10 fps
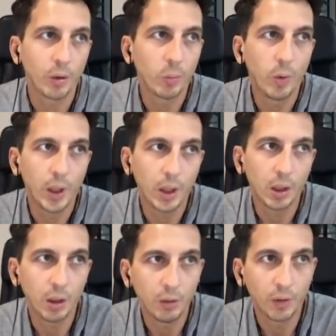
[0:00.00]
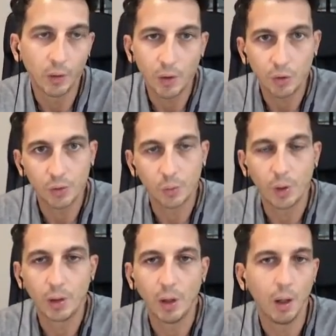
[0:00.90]
breaking integrations
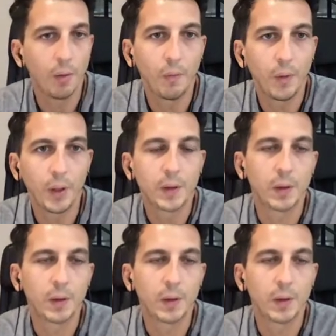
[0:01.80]
with other things